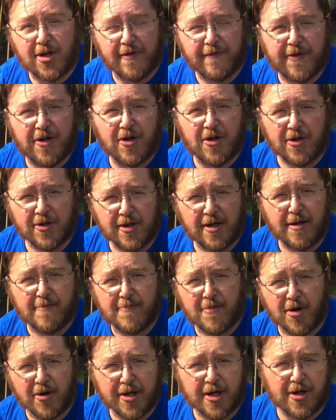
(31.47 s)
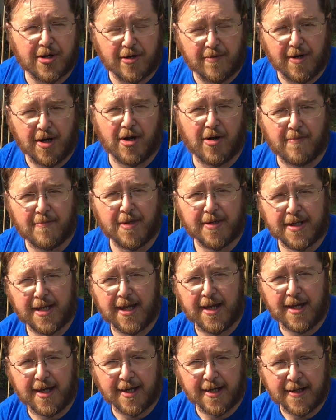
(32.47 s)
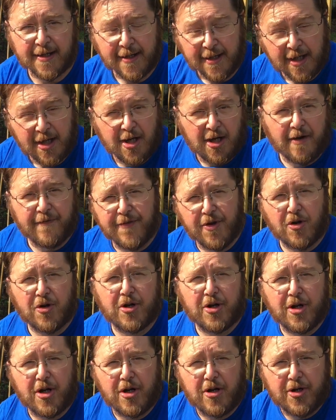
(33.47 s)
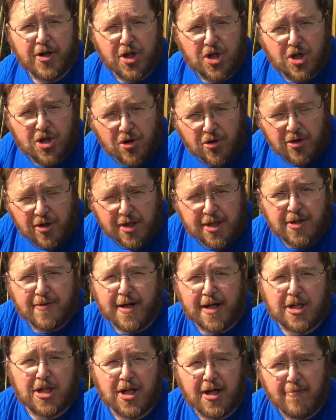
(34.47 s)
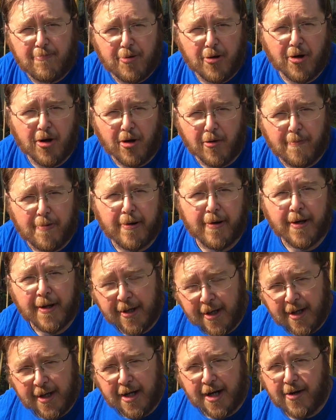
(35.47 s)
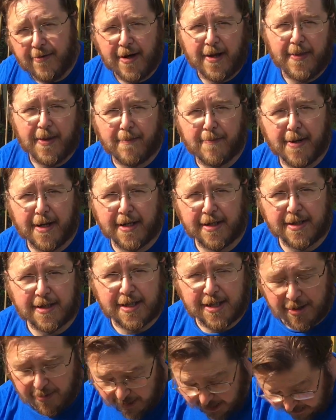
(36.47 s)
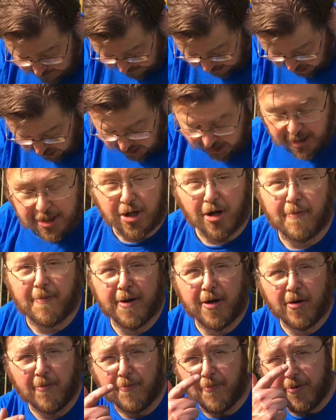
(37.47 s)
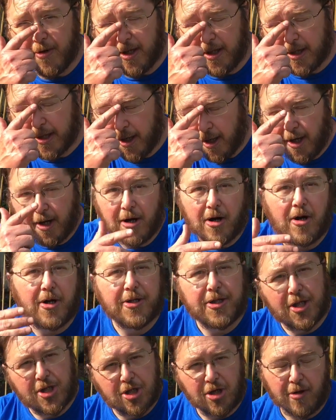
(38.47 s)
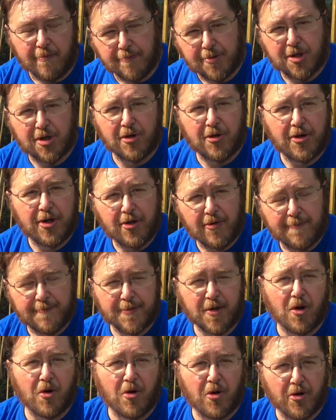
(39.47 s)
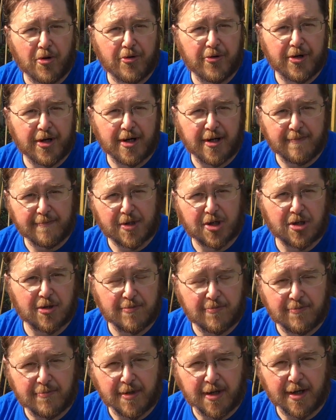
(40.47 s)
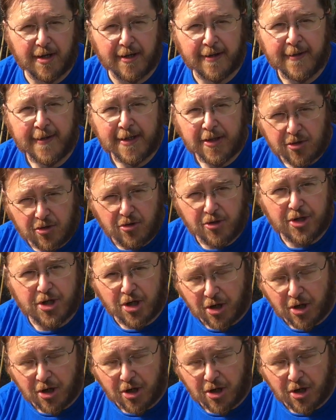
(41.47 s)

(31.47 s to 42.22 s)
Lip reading: I've got a micro allotment here, I've not got a lot of soil to actually pull up around the plants, so I am actually topping up with either topsoil or some good